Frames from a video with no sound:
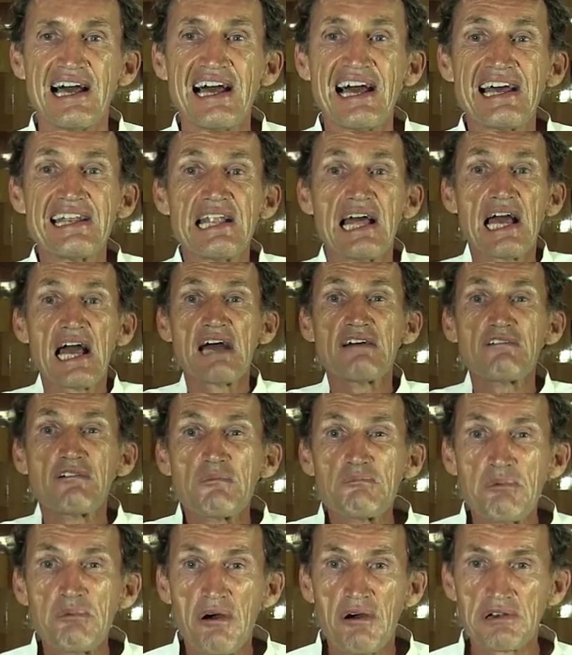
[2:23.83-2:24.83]
And
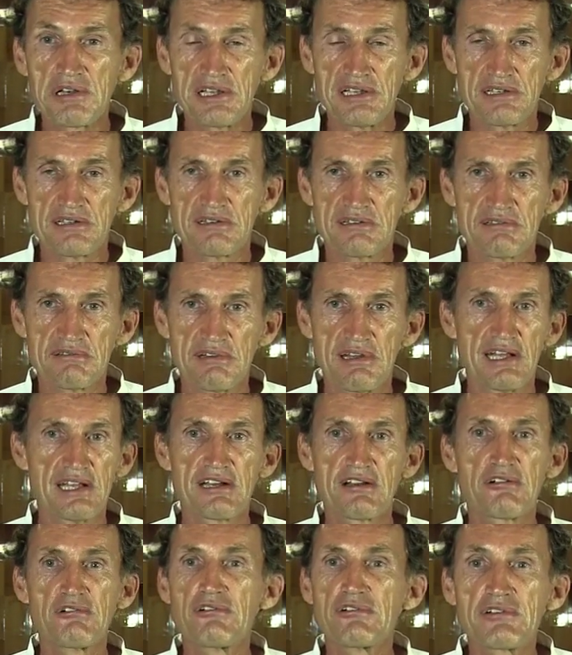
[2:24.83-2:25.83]
everybody,
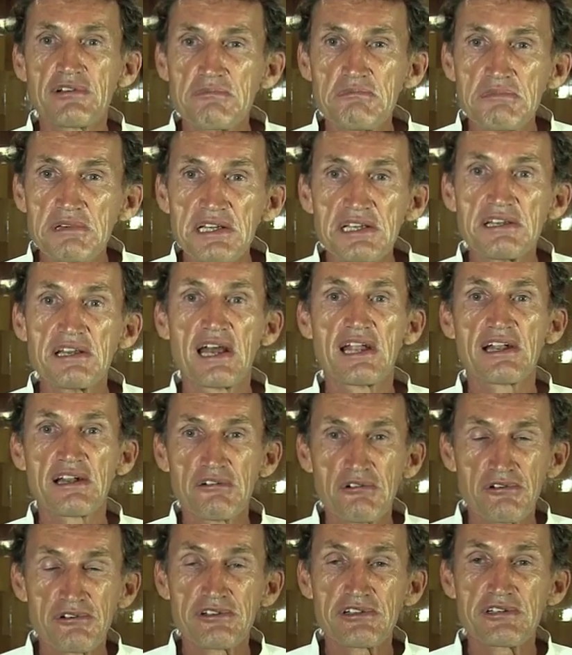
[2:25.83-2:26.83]
including me,
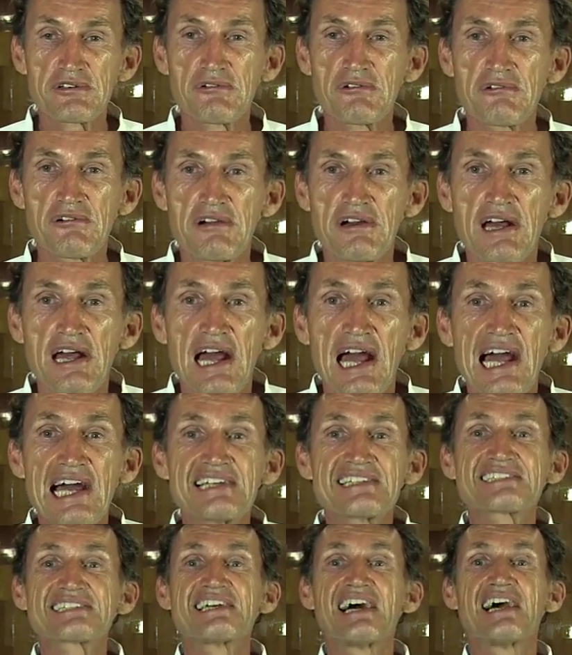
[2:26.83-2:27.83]
including you,
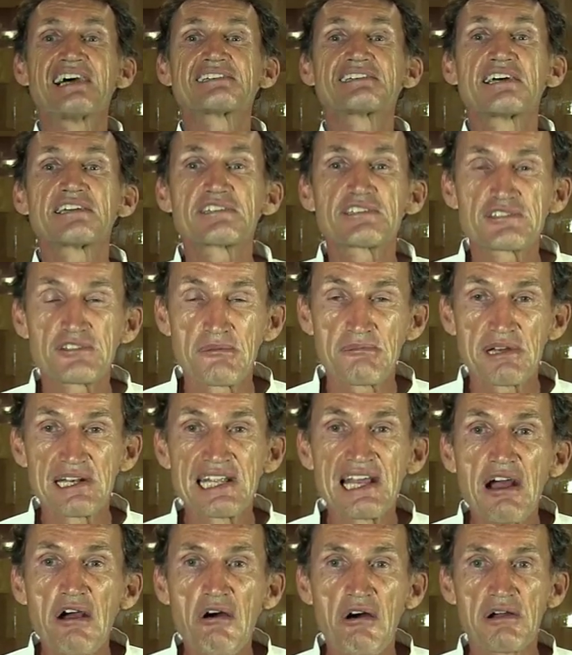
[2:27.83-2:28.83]
has gathered so
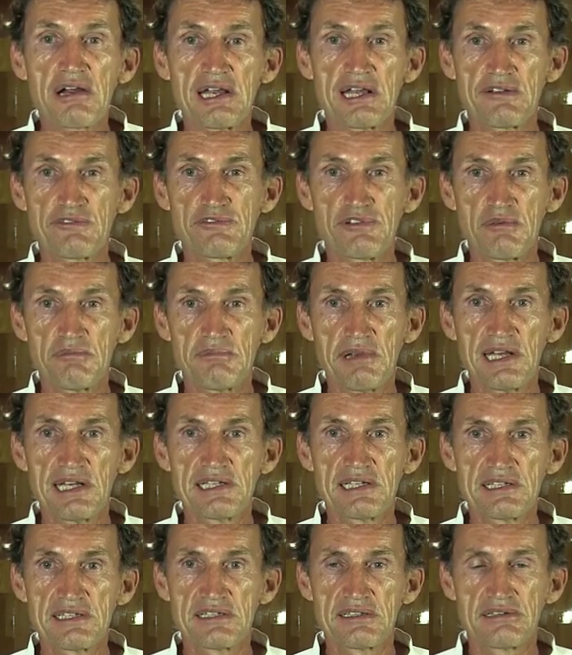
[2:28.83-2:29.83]
many wrong
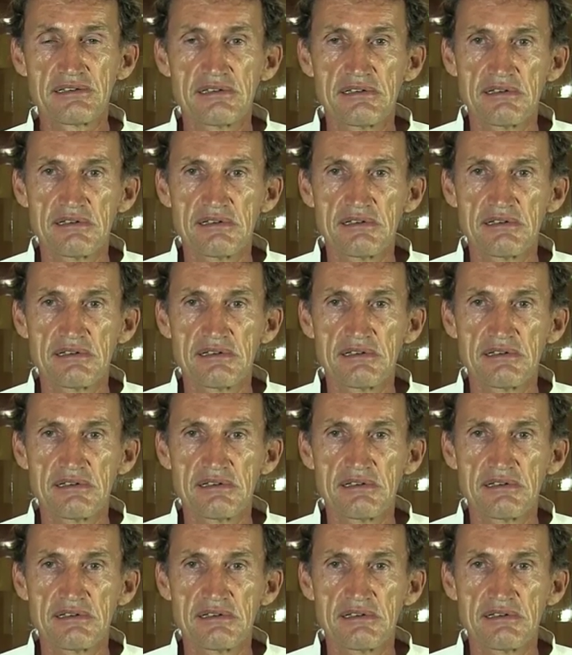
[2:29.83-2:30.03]
information